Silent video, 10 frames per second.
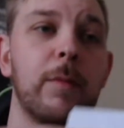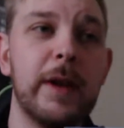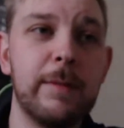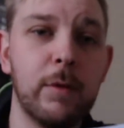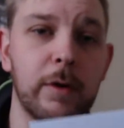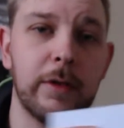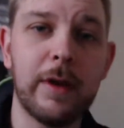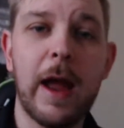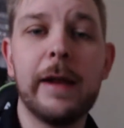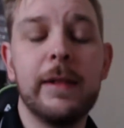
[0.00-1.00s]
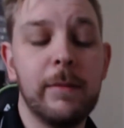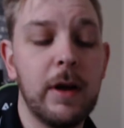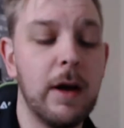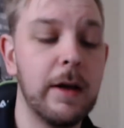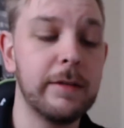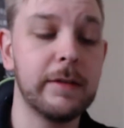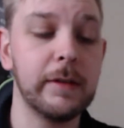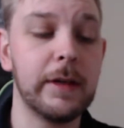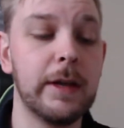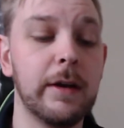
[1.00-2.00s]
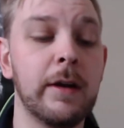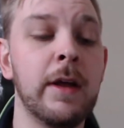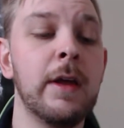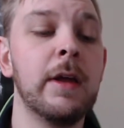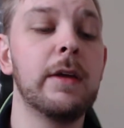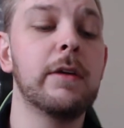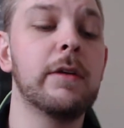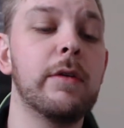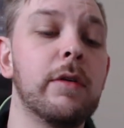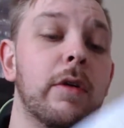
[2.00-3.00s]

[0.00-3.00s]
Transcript: many more. They're adding them constantly here. Your Google